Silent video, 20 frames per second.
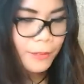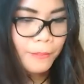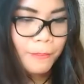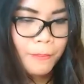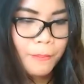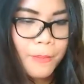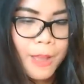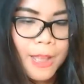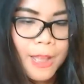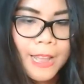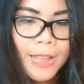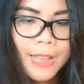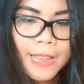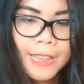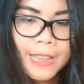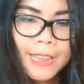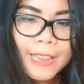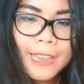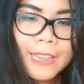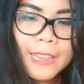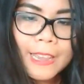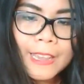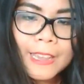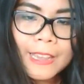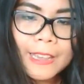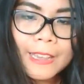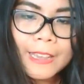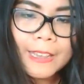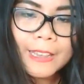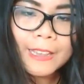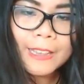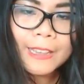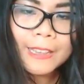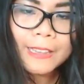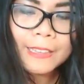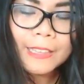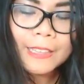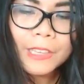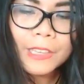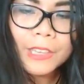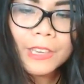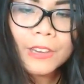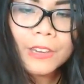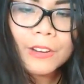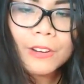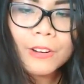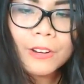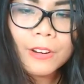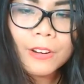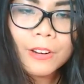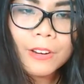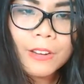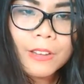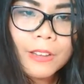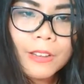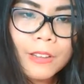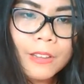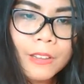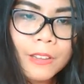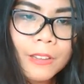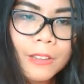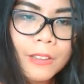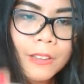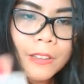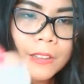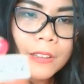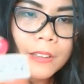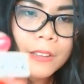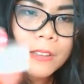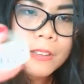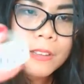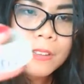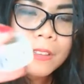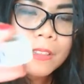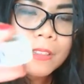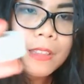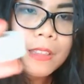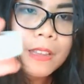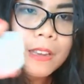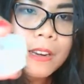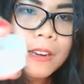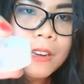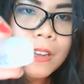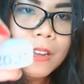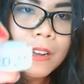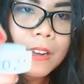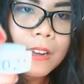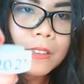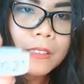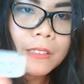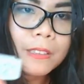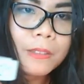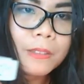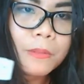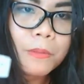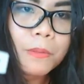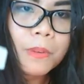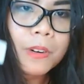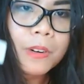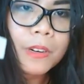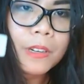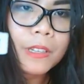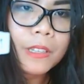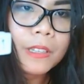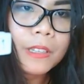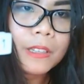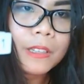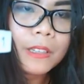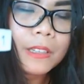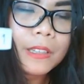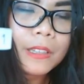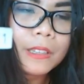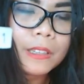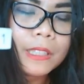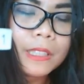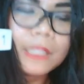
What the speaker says: the year that I got the award, and